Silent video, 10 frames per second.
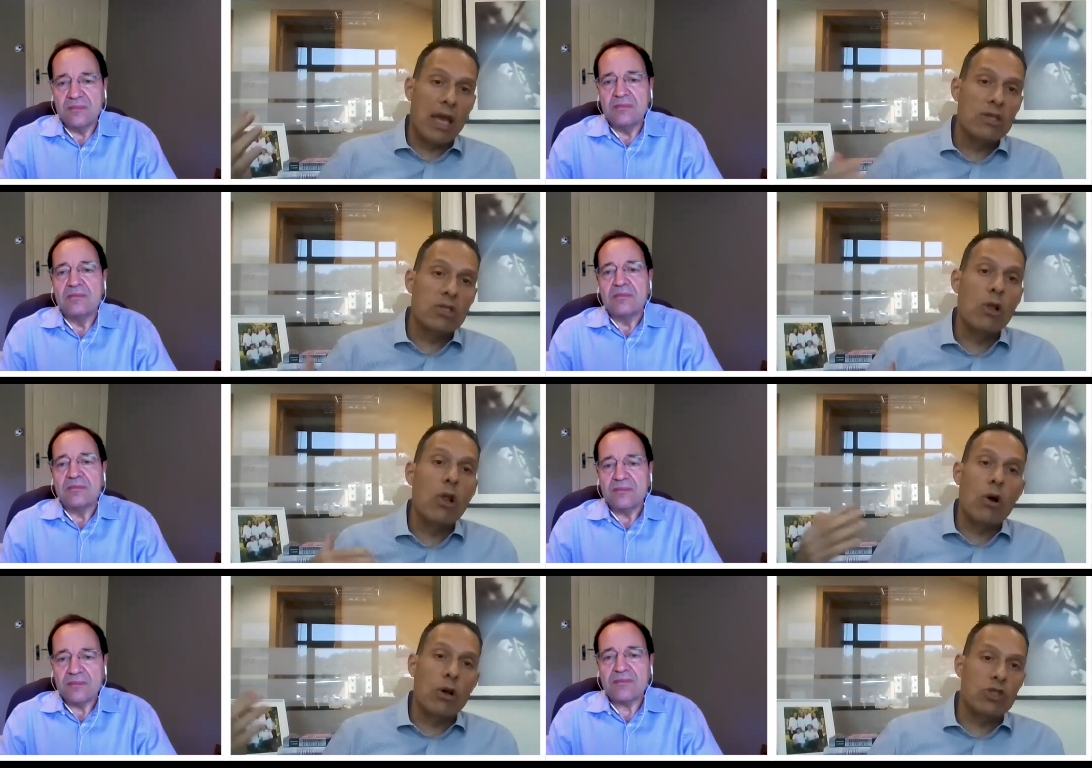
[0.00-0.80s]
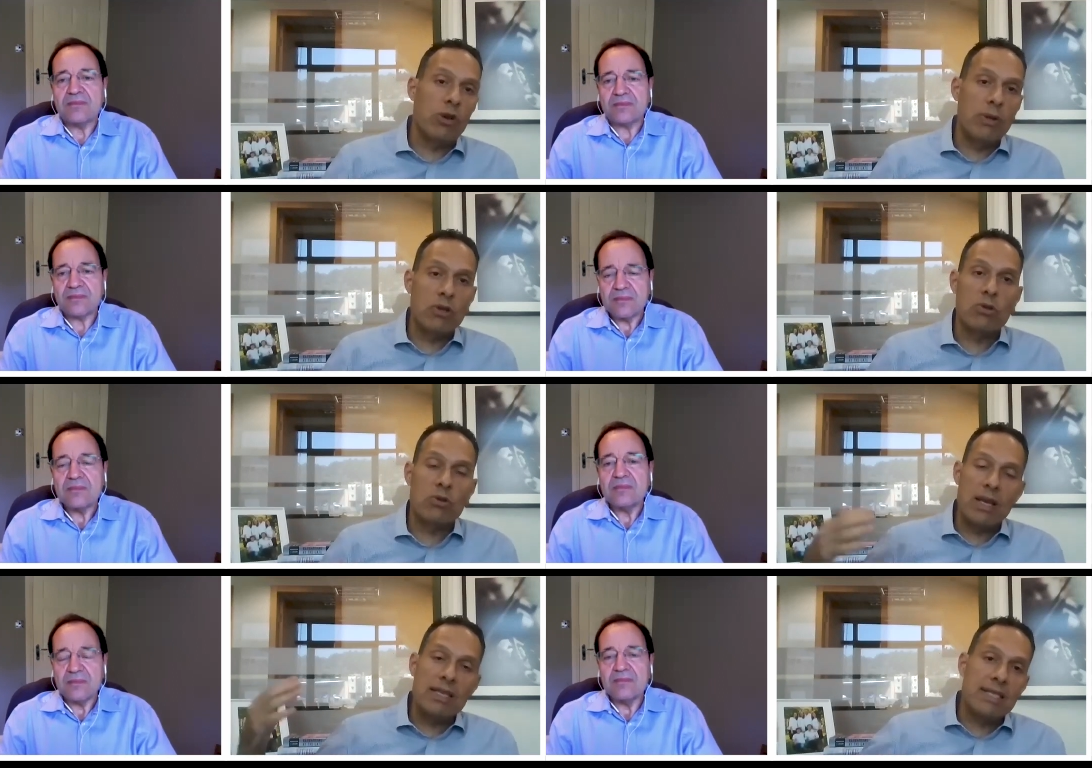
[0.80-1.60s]
Speaker 1: end, so longer term
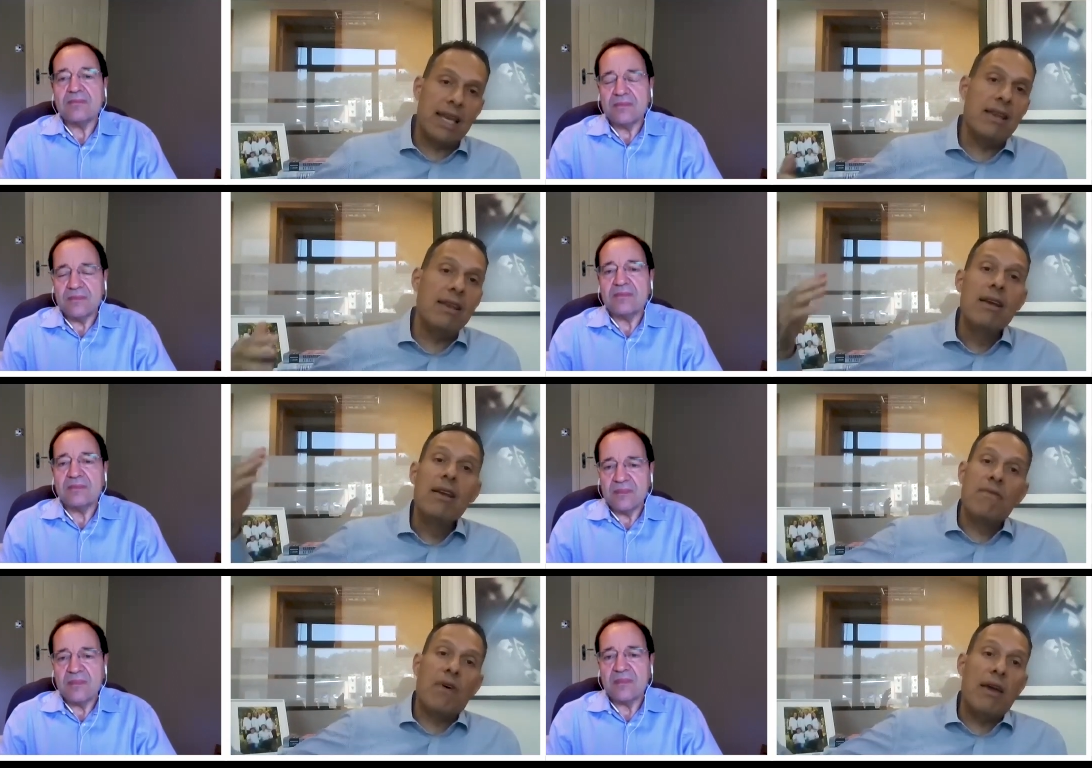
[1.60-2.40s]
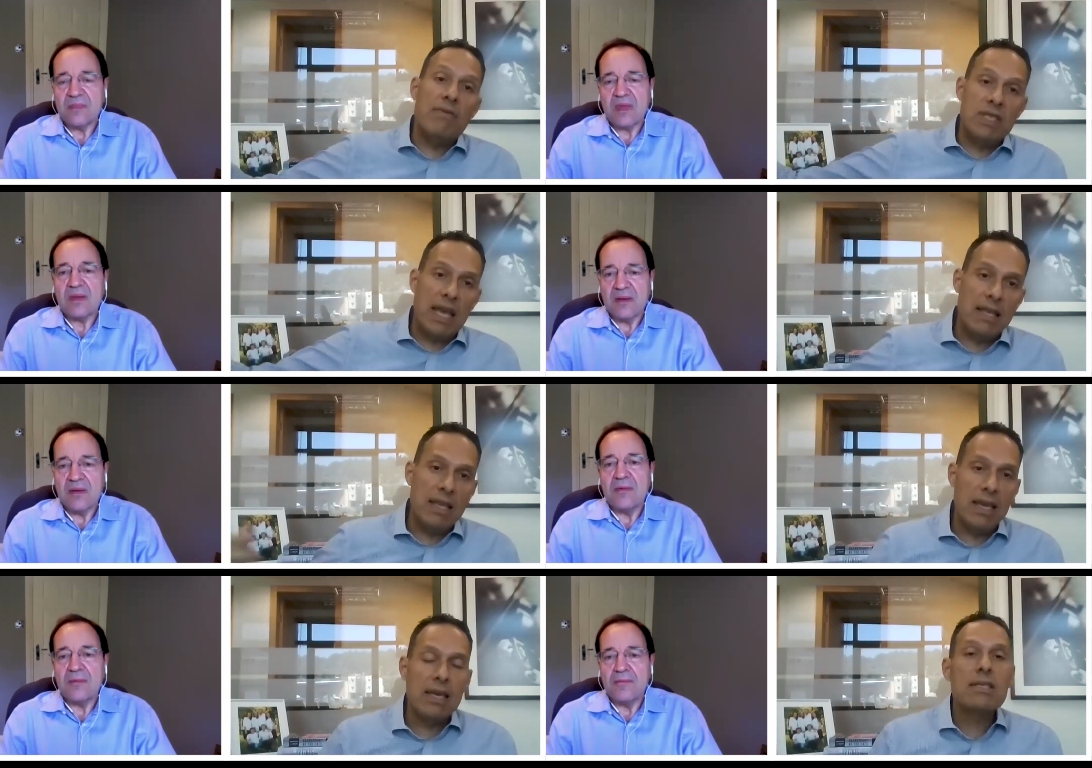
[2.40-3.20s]
interest rates, 10, 5,
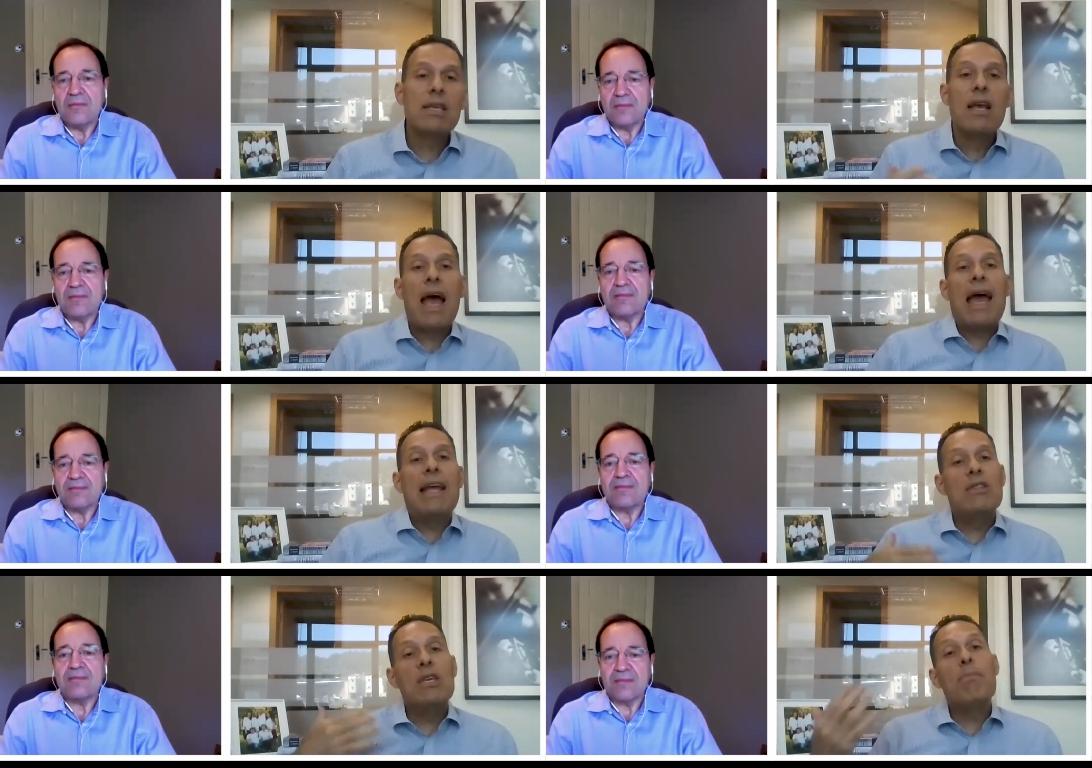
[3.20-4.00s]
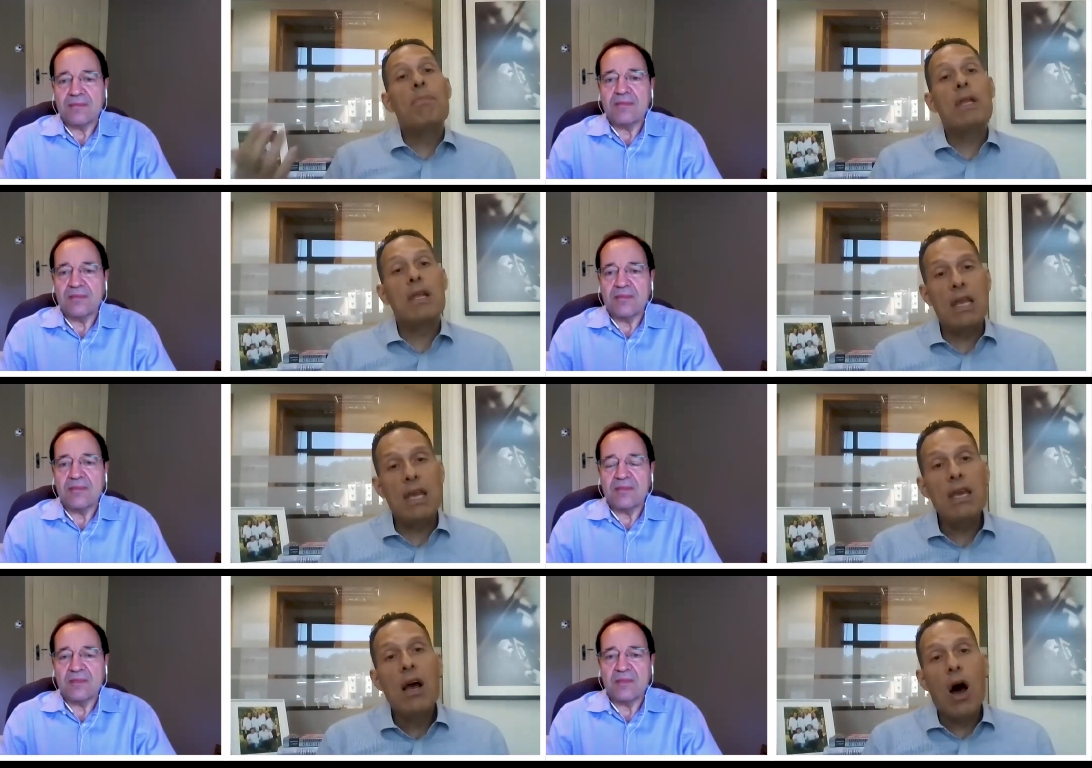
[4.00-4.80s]
10 years and the
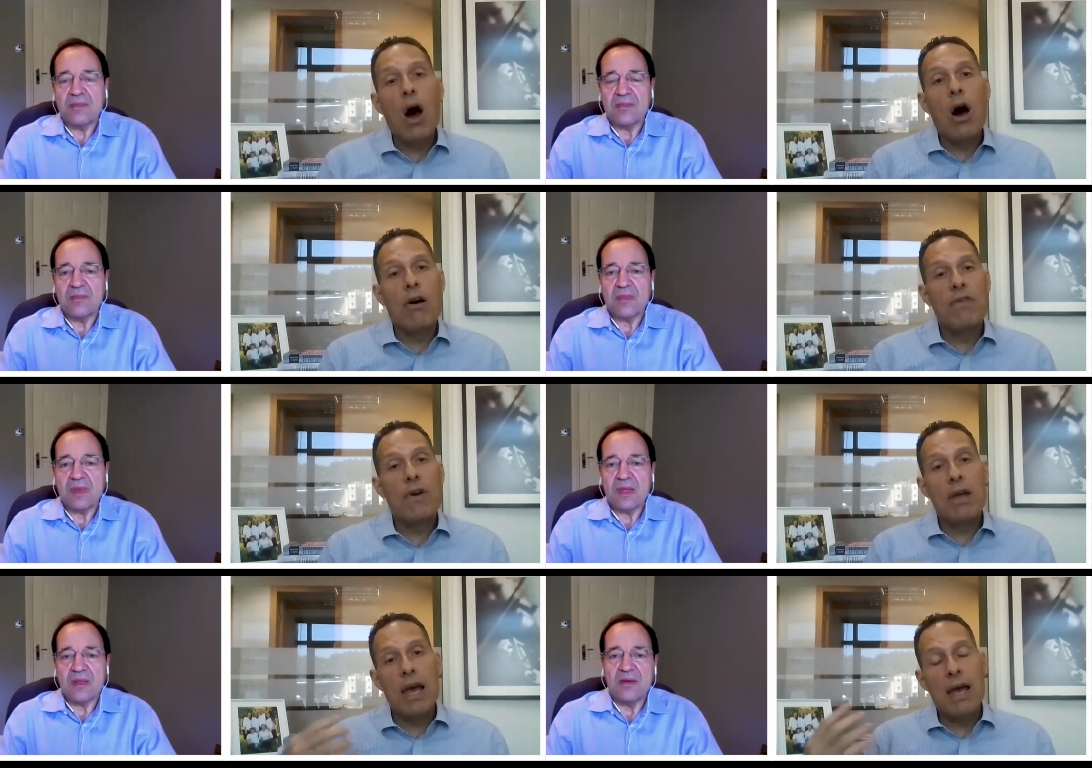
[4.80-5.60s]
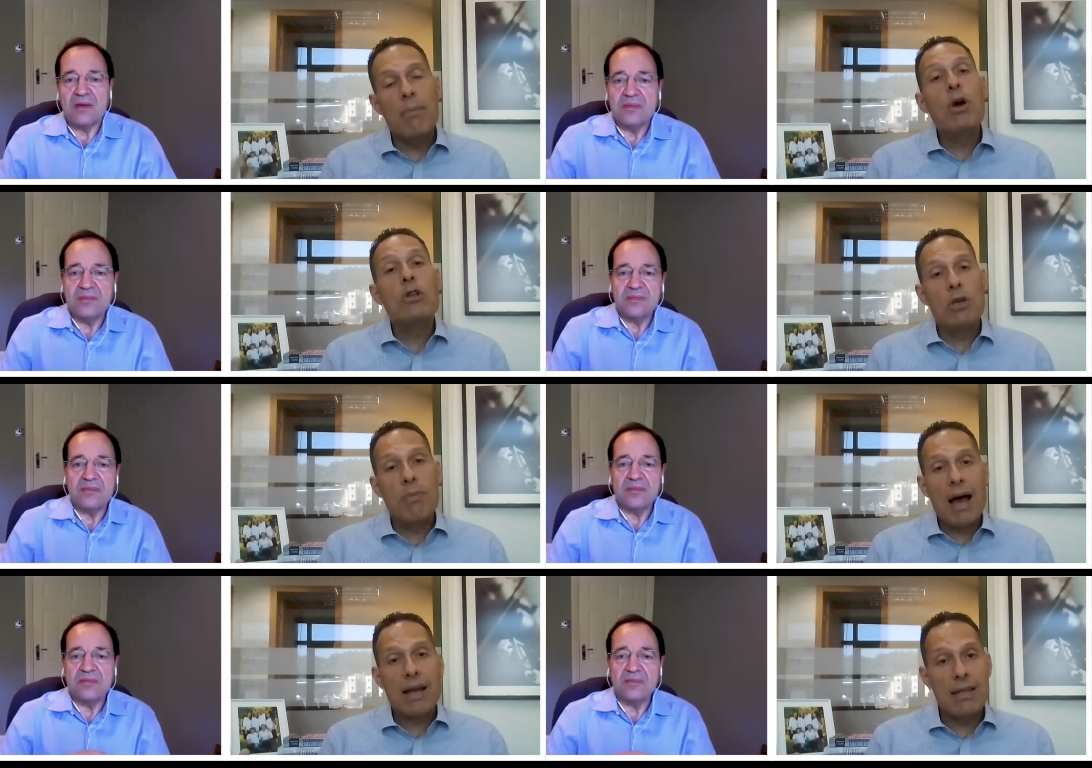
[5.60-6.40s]
ability of uh,
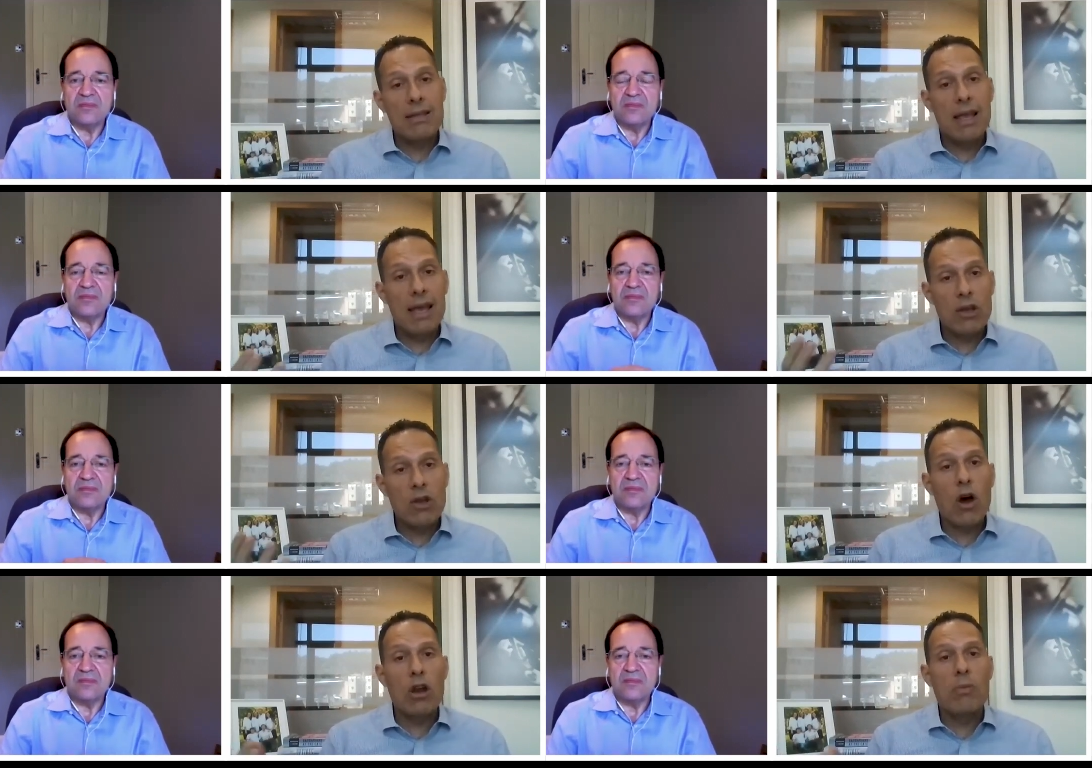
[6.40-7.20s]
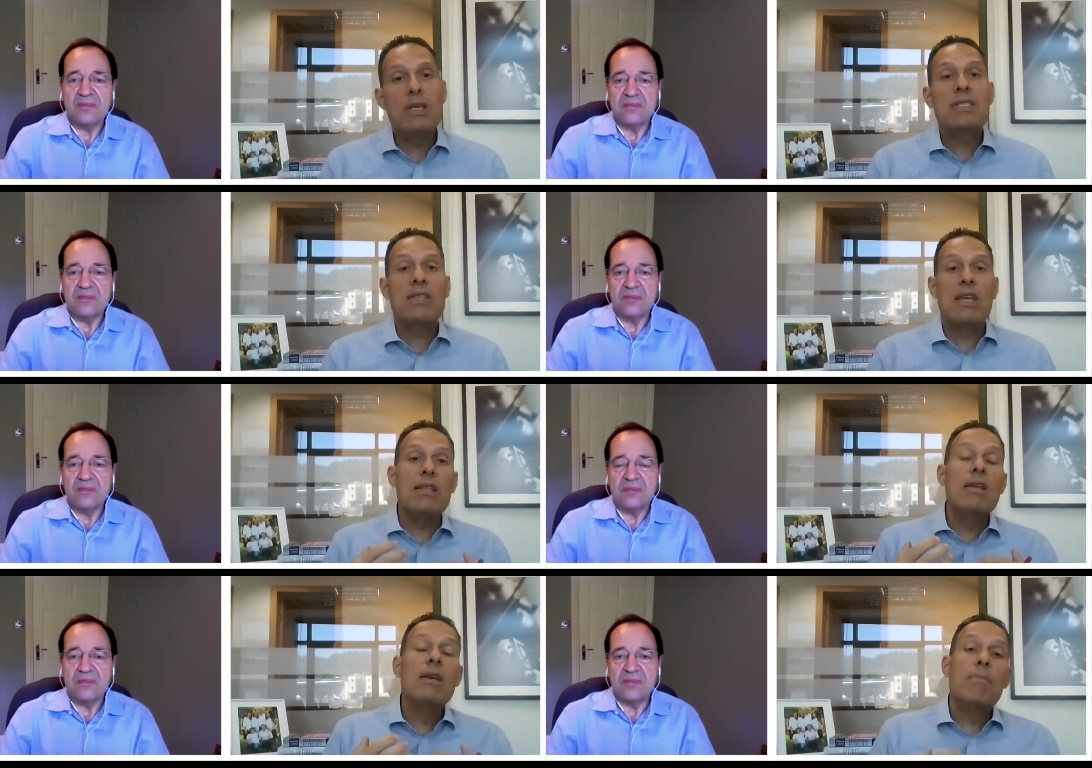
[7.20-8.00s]
emerging market uh, economies to
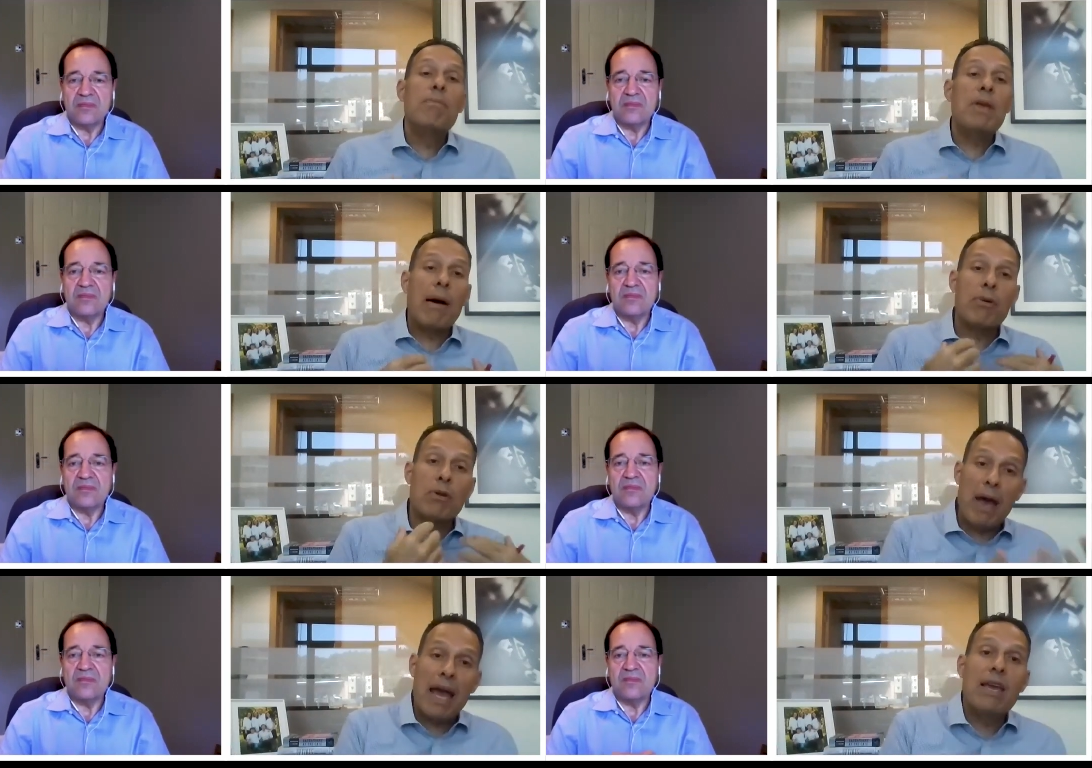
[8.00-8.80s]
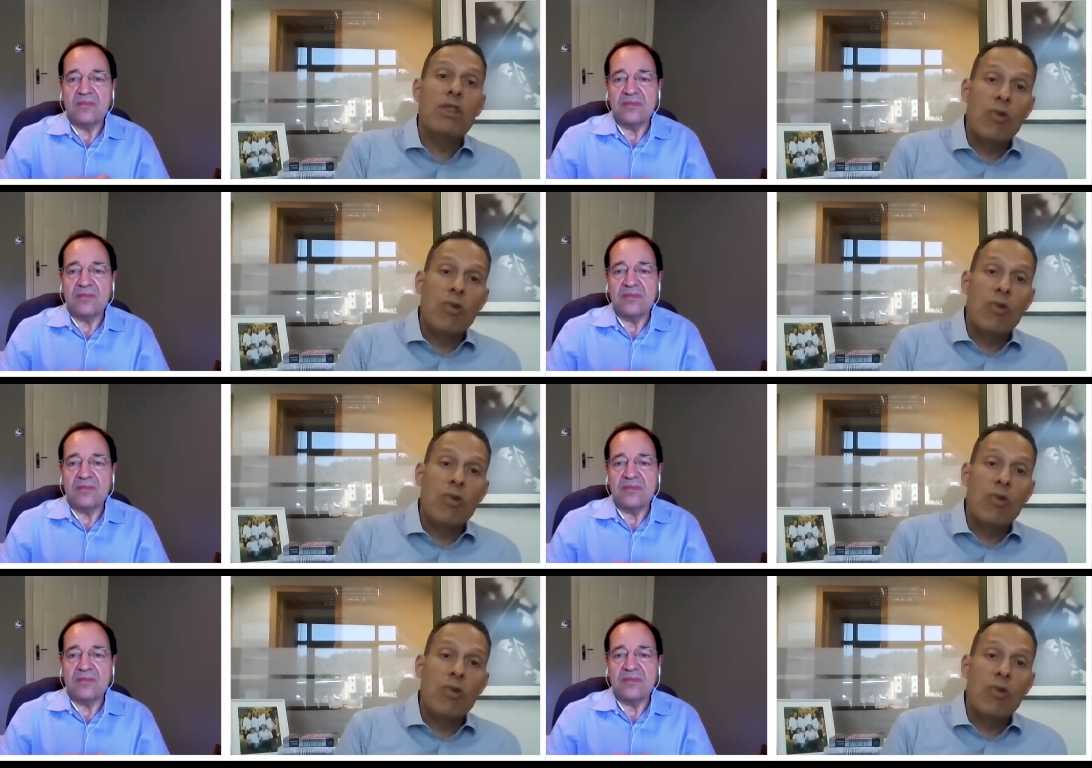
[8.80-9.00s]
then be able to pay the